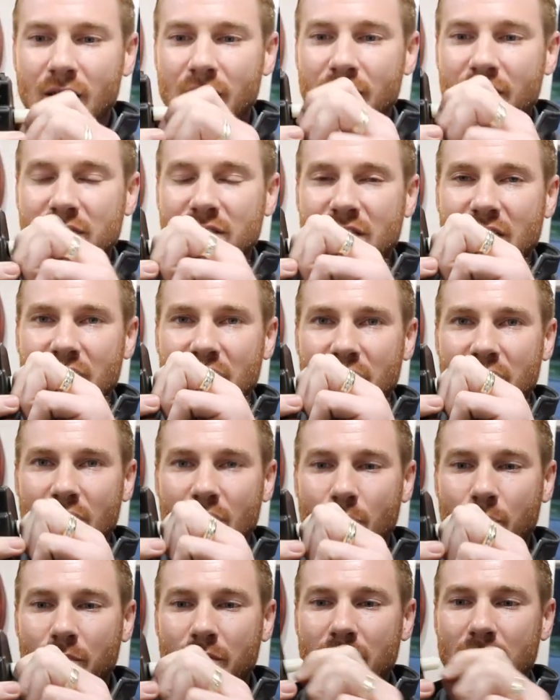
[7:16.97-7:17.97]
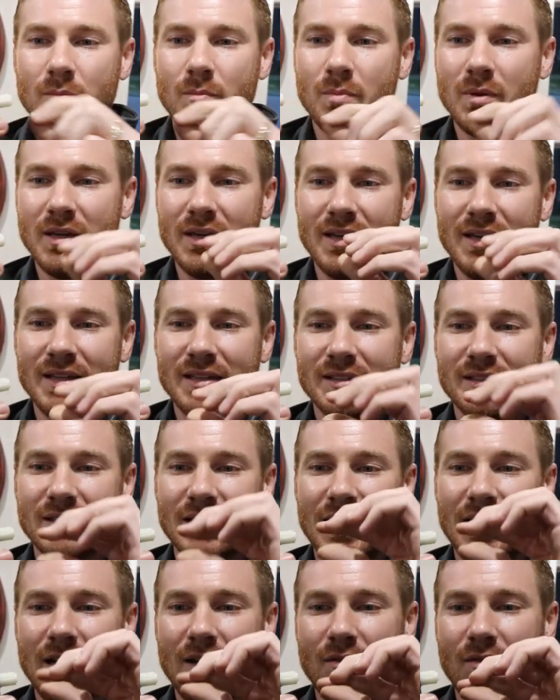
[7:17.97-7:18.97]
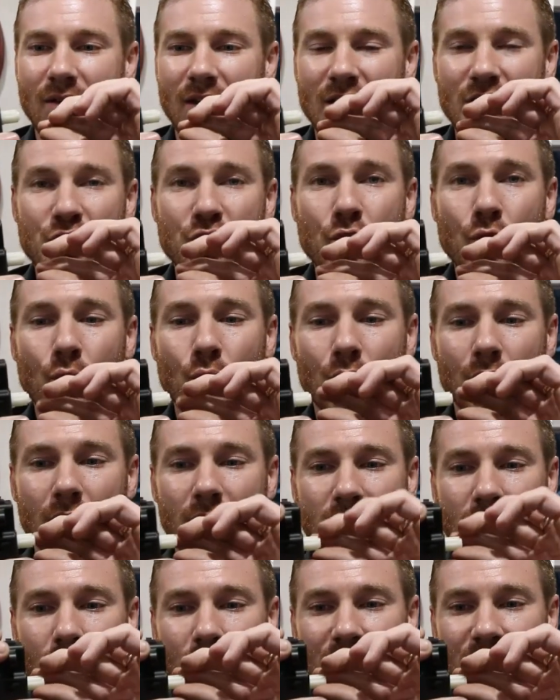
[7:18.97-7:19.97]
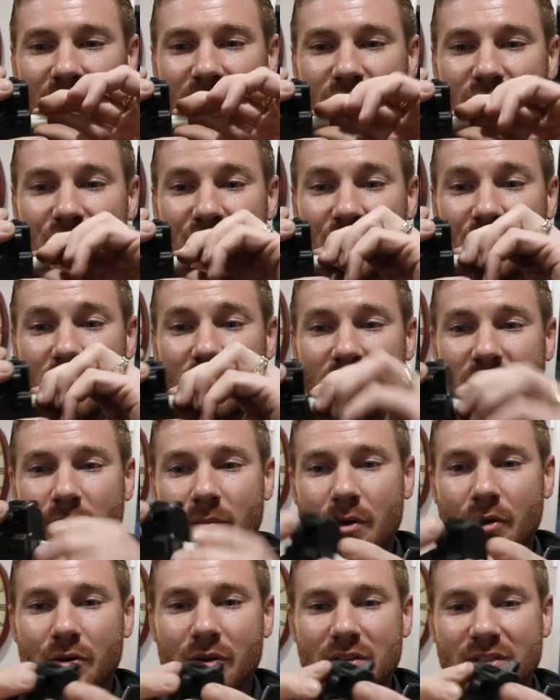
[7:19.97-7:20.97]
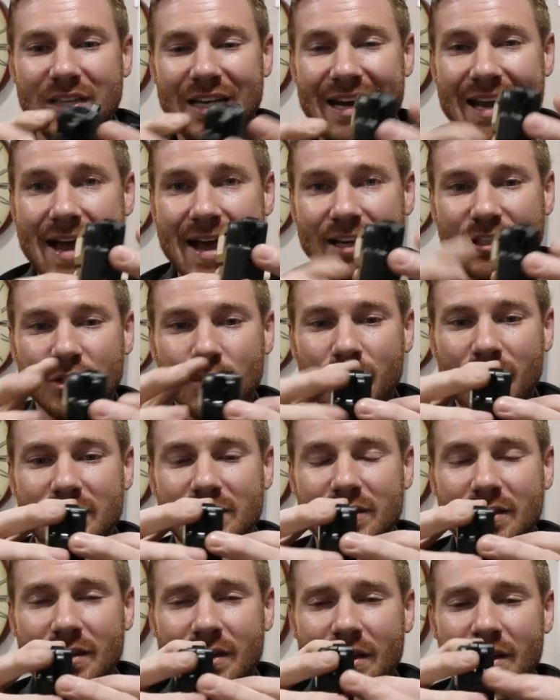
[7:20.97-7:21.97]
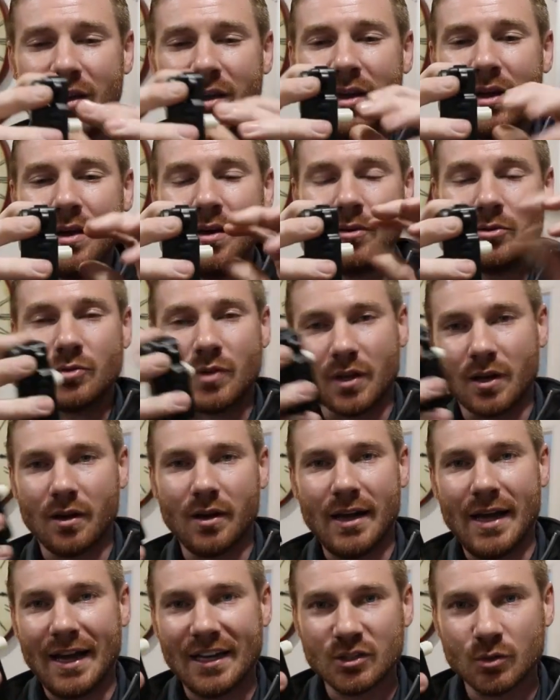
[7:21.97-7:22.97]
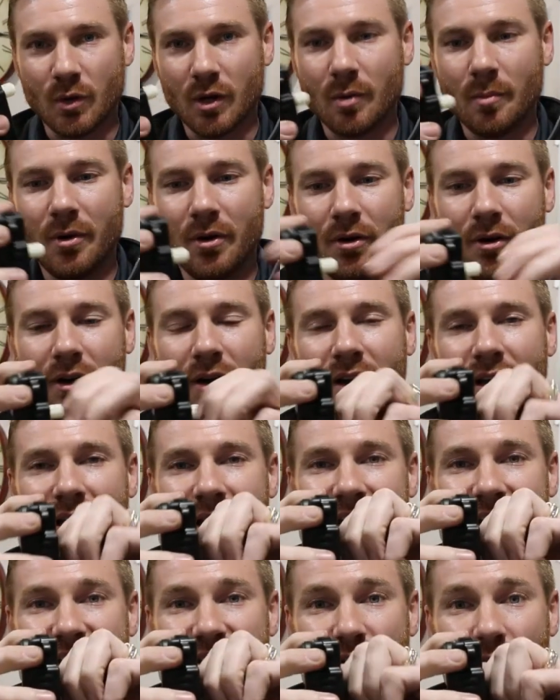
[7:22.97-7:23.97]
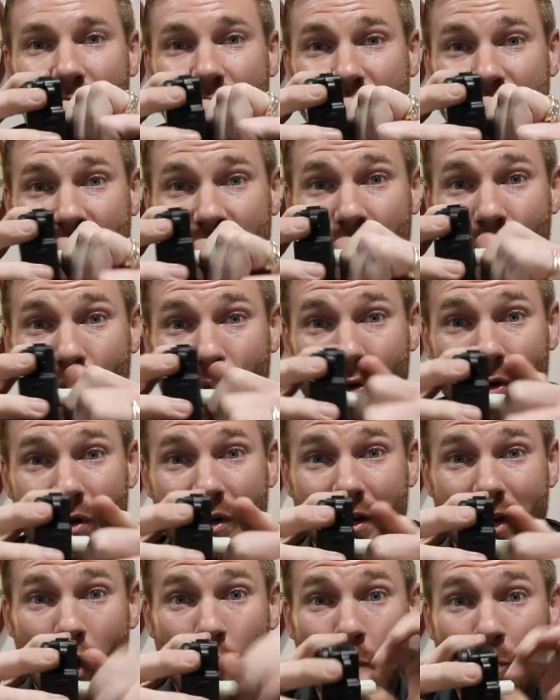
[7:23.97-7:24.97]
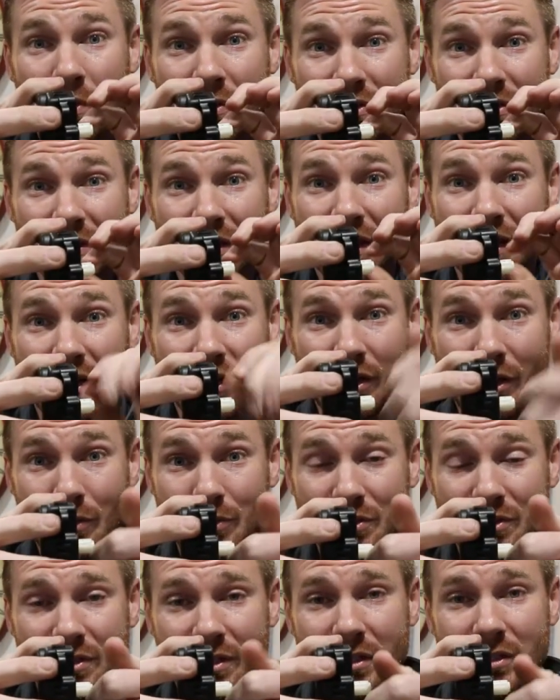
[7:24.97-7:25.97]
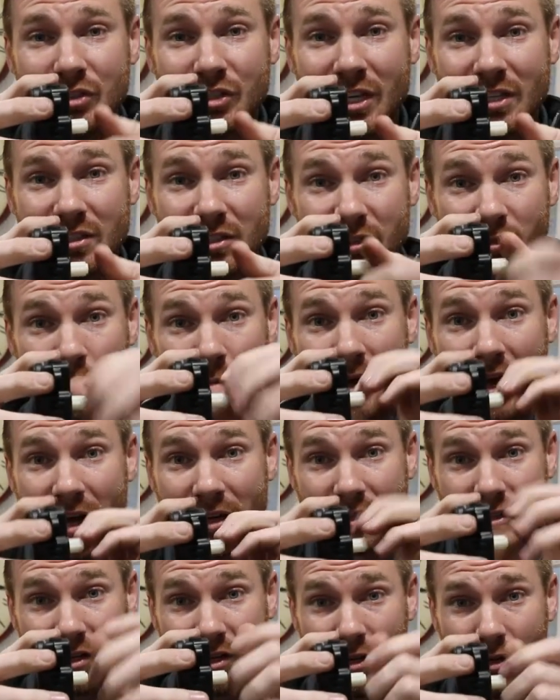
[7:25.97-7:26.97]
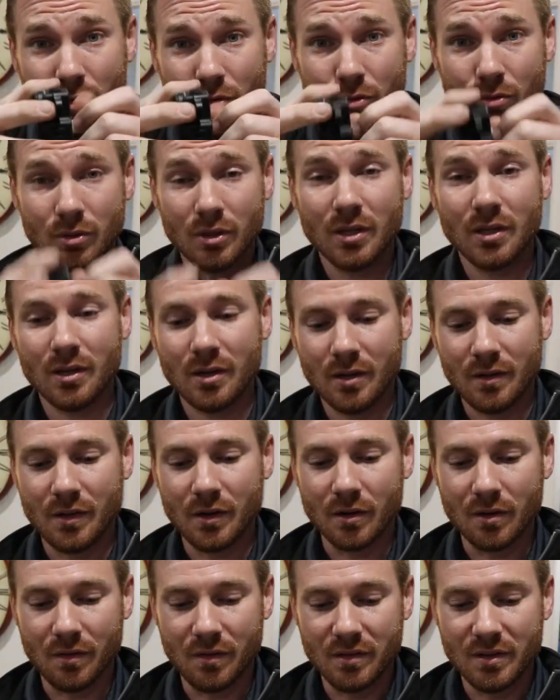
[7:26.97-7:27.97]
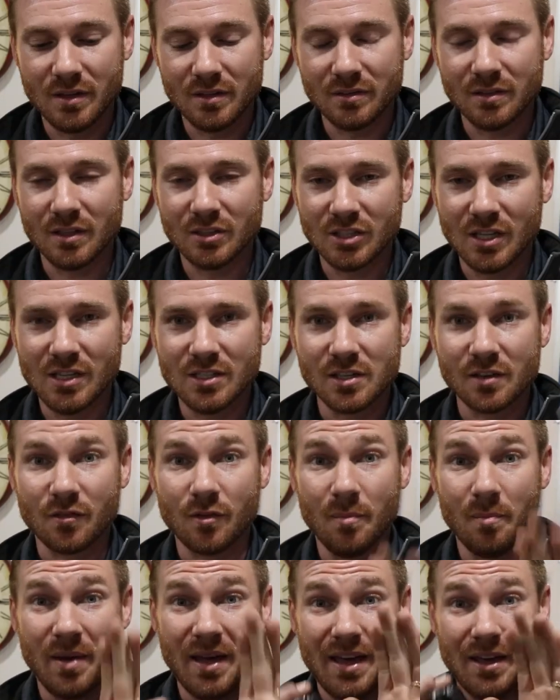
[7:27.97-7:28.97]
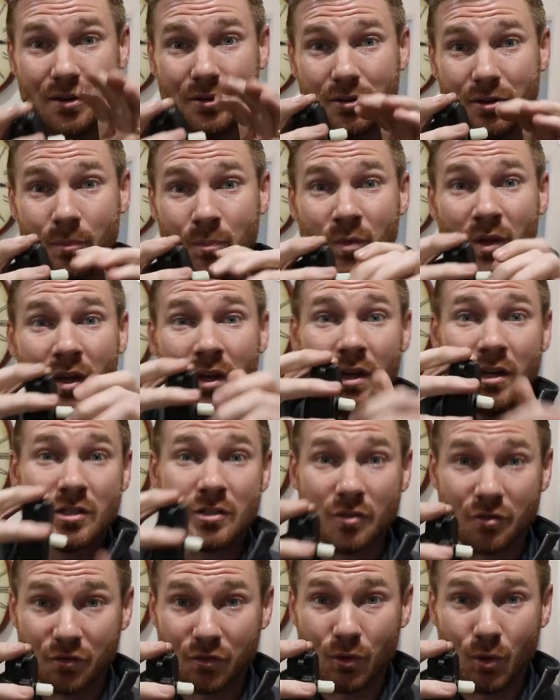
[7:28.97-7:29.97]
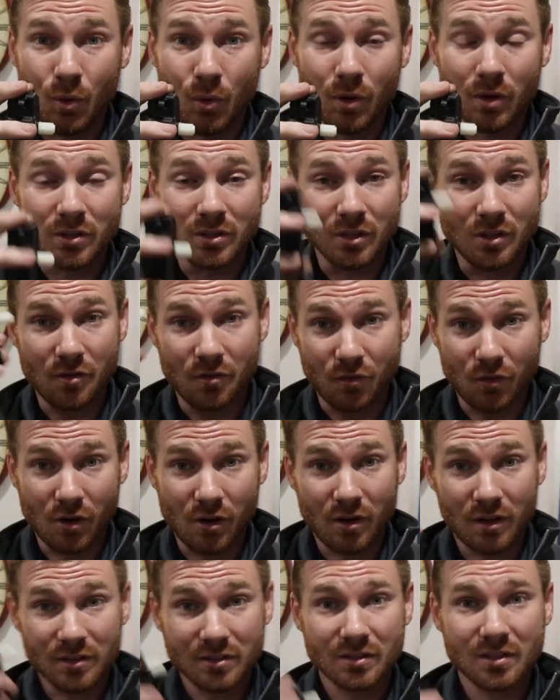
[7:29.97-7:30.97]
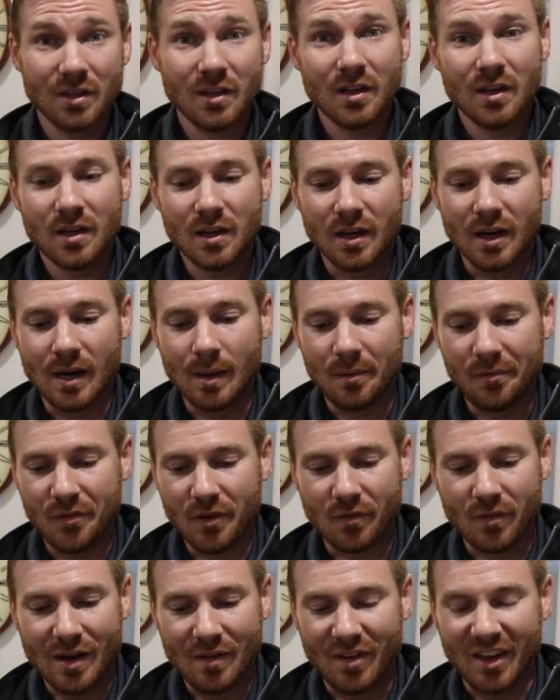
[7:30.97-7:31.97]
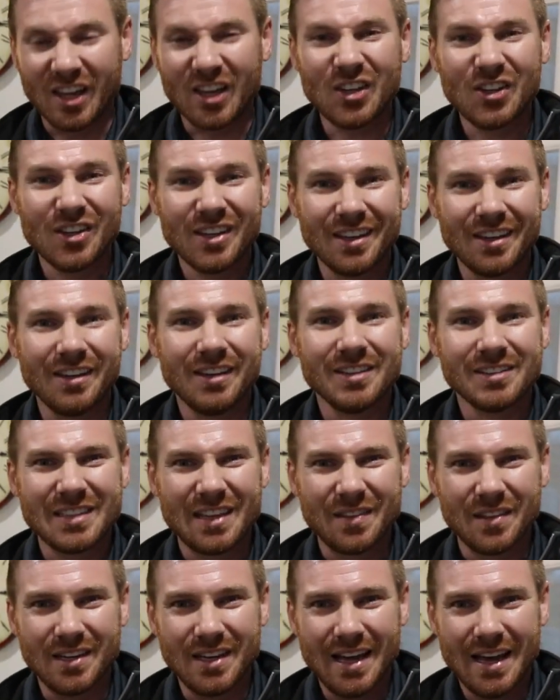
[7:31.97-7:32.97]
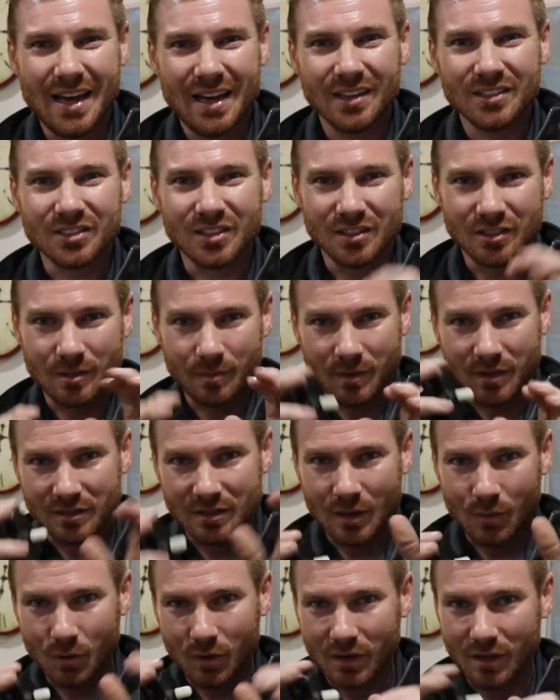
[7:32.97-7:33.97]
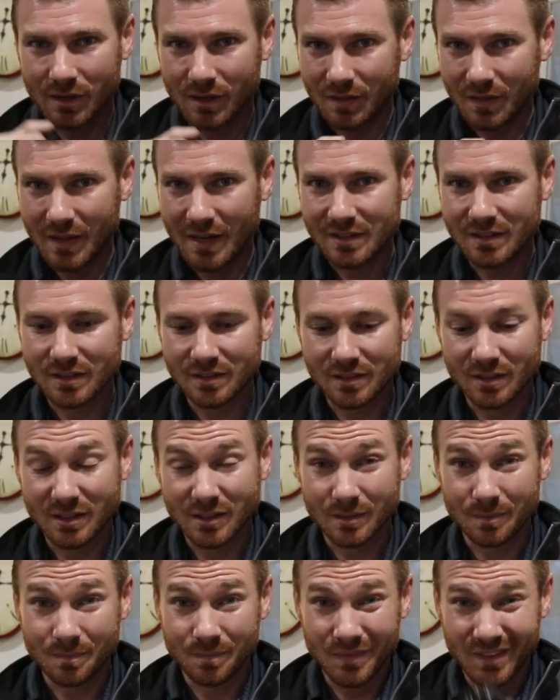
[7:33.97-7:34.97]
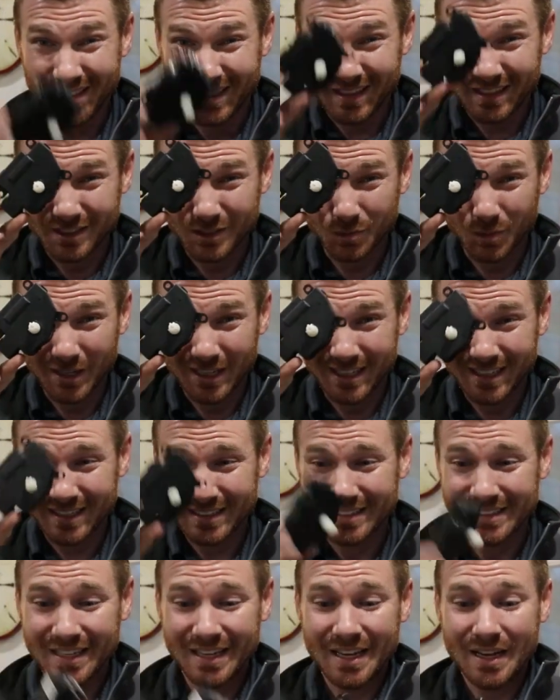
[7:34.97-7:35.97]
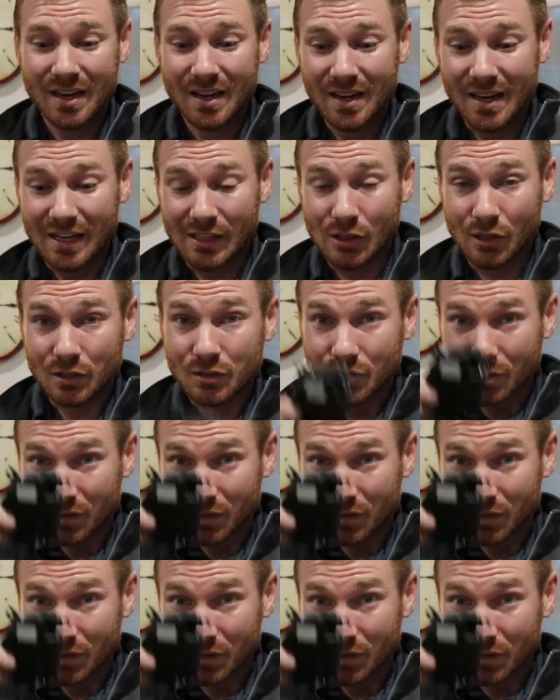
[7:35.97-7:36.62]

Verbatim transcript: This here would be inside of a door. So when this turns, the motor inside actuates it. So they call it actuator motor. It turns the door and opens it and closes it, changes it from hot to cold. There are these that change it from panel to floor to defrost. Uh, if you ever have a clicking inside the dash and something's not working in the A C system, this is what it is. It looks